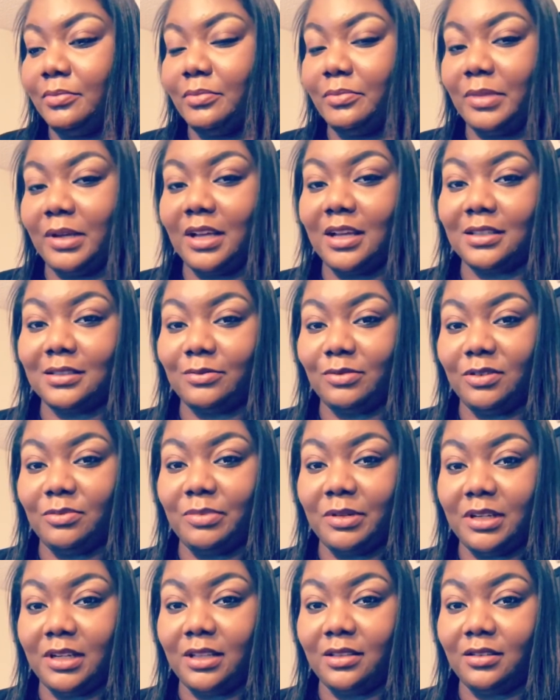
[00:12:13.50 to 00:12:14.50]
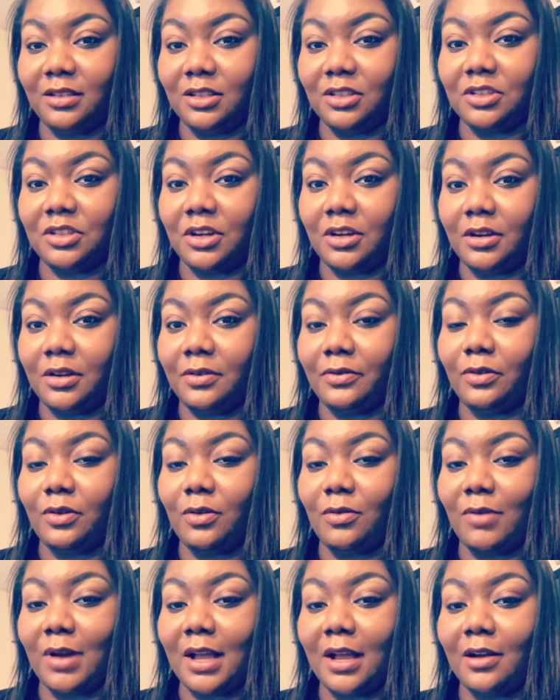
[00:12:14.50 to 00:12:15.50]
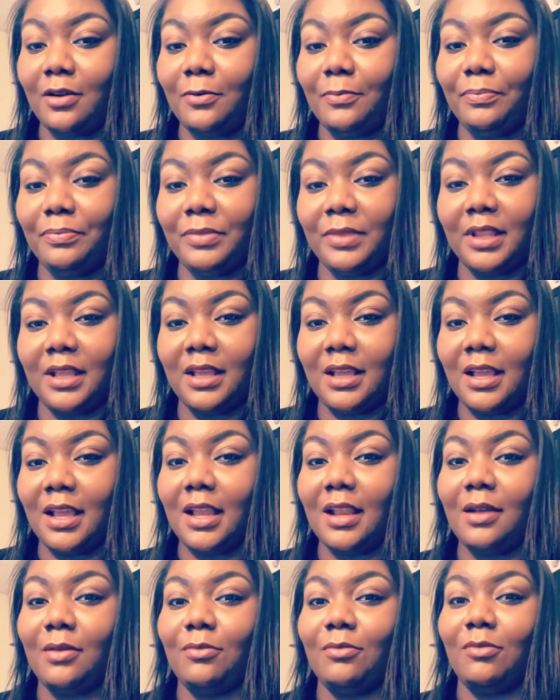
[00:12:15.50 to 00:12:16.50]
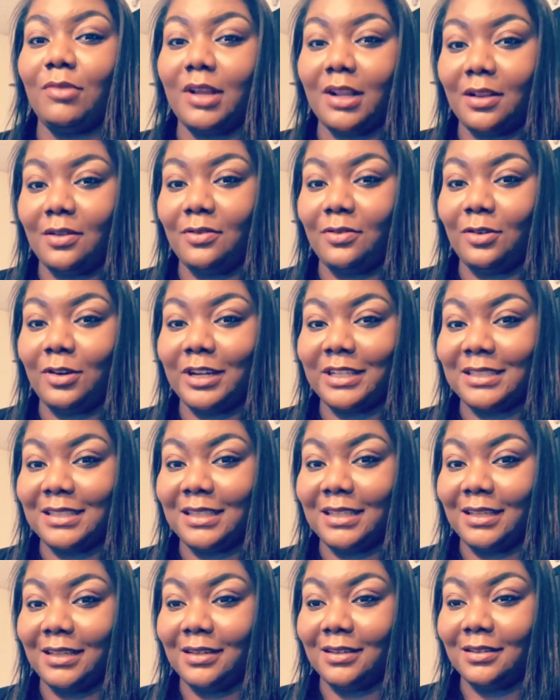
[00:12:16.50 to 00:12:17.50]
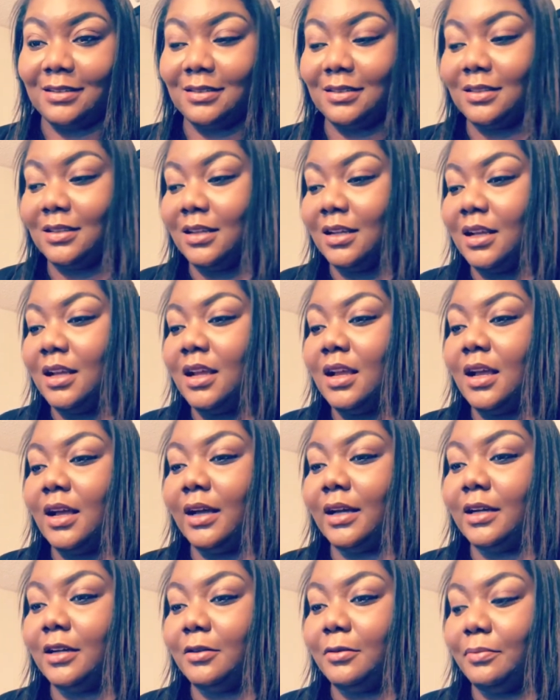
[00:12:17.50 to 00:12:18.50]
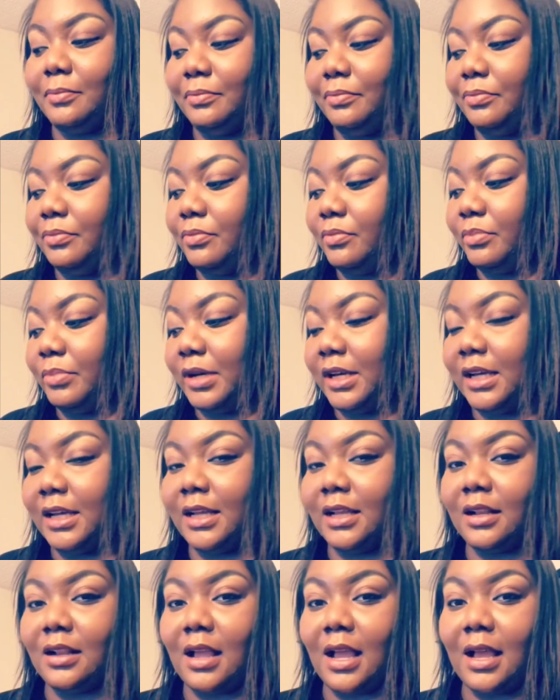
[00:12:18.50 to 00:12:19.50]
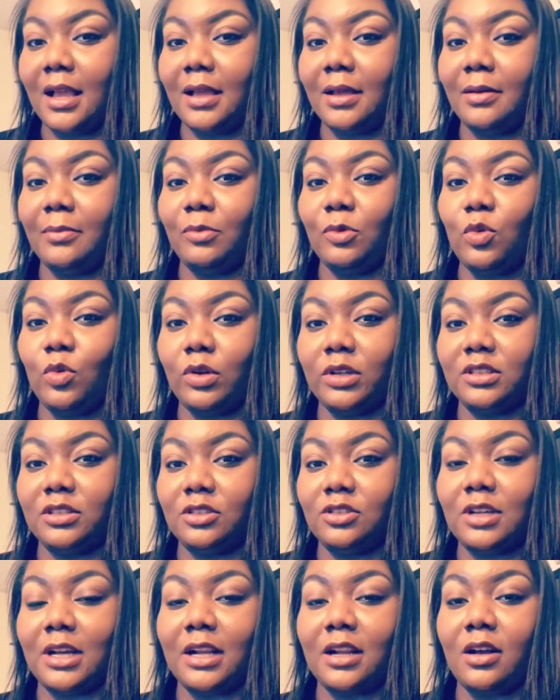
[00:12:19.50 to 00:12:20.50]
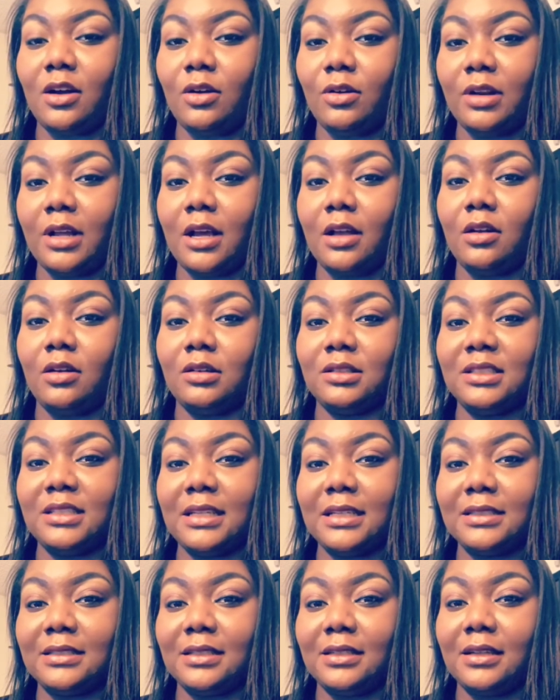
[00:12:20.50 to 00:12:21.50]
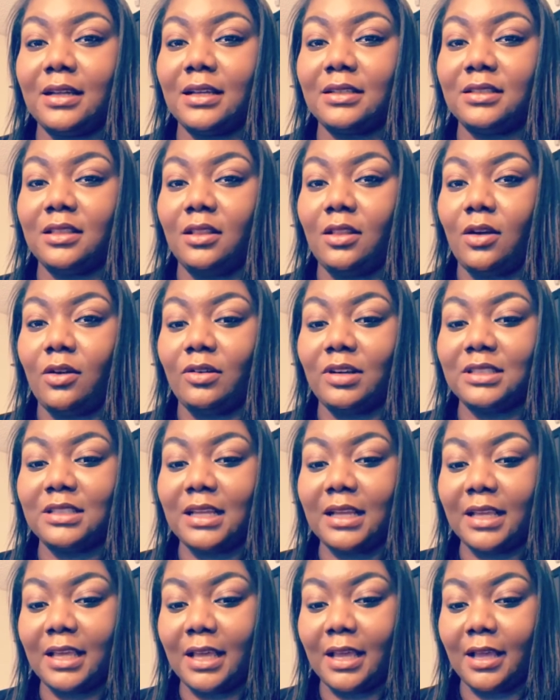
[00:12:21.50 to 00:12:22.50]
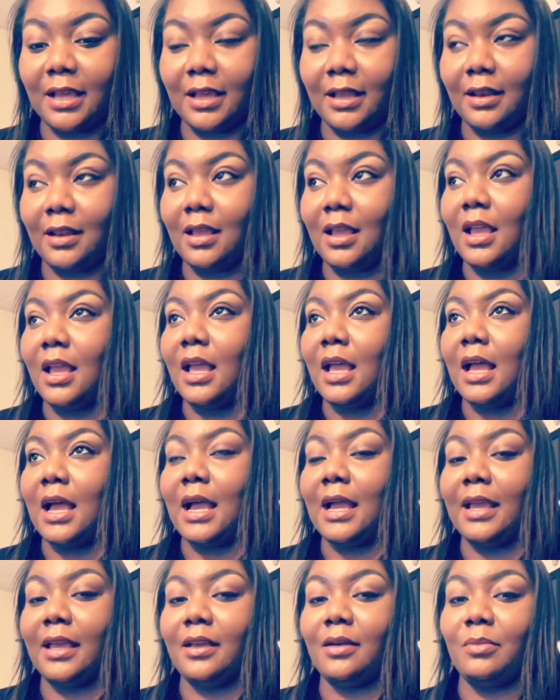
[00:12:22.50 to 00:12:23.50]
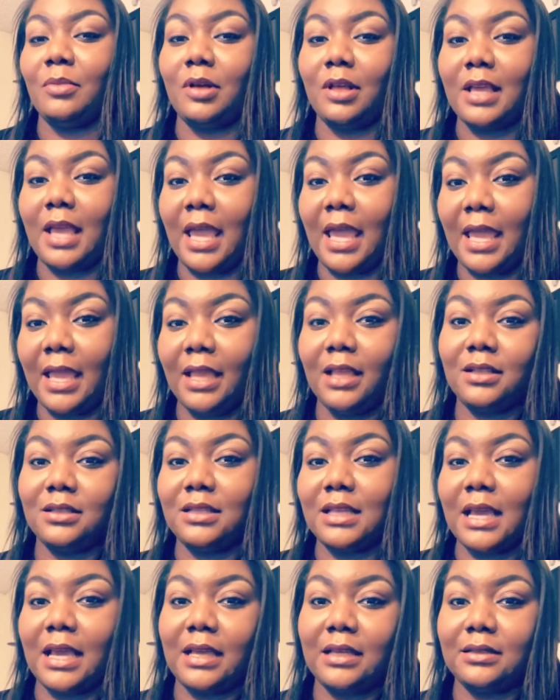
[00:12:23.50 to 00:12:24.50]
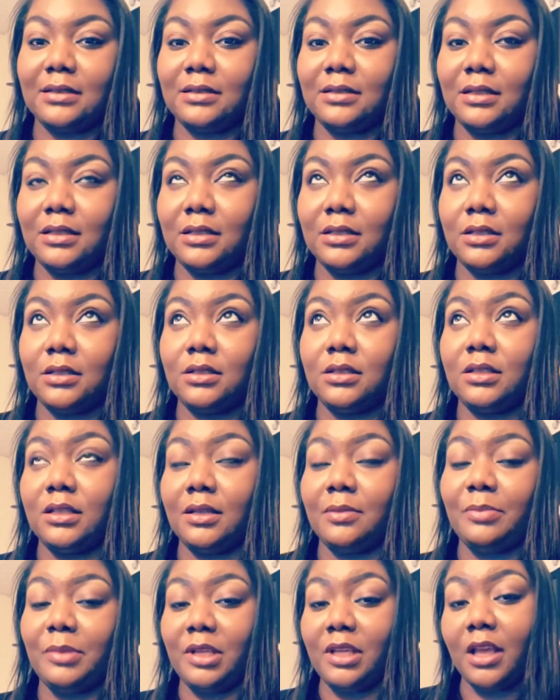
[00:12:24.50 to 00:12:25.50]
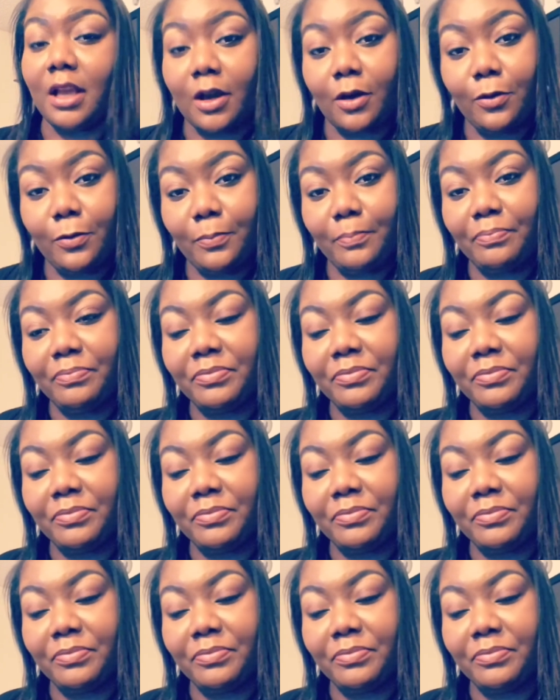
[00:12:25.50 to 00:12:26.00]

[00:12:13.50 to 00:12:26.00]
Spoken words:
because we've been at this journey for a while, and I'm ready for it to end. But I am going to try to hold out on testing as long as I can. I am 8 days DPO,